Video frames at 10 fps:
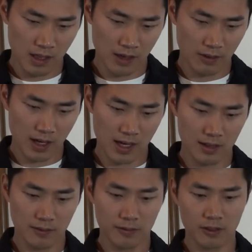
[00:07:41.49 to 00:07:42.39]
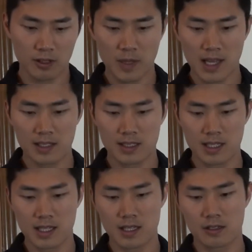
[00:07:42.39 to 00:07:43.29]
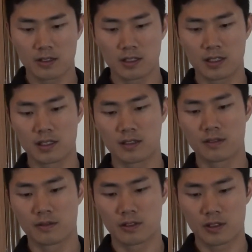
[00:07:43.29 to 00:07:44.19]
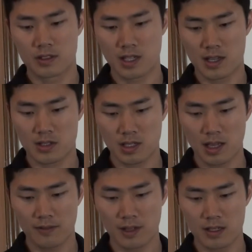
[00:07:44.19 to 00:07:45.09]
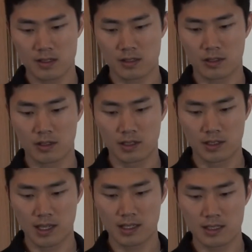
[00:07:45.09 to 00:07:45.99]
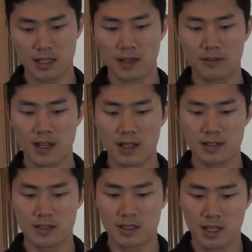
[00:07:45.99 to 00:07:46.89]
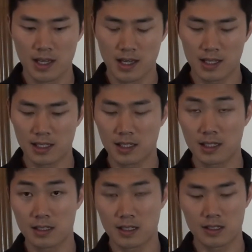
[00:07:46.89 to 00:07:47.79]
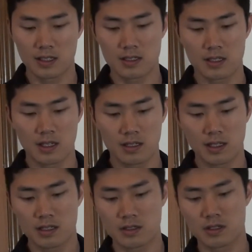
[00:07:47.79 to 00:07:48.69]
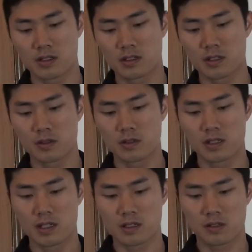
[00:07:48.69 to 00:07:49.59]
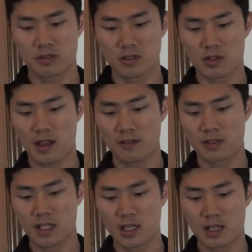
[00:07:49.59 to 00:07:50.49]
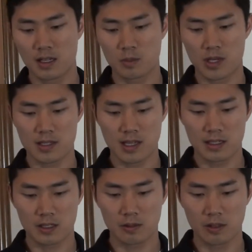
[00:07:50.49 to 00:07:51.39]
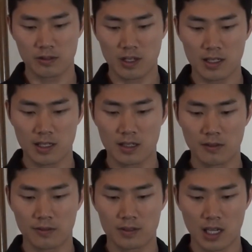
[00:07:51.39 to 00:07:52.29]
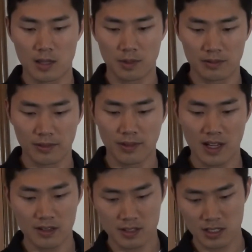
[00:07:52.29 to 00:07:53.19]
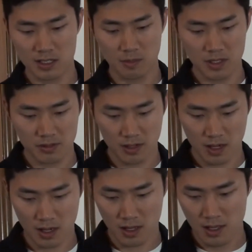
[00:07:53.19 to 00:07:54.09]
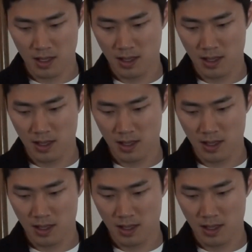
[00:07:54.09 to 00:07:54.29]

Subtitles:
I ran format D :/fs:\NTFS, and I got an error that said insert new disk for drive D, and press enter when ready. The type of the file system is raw.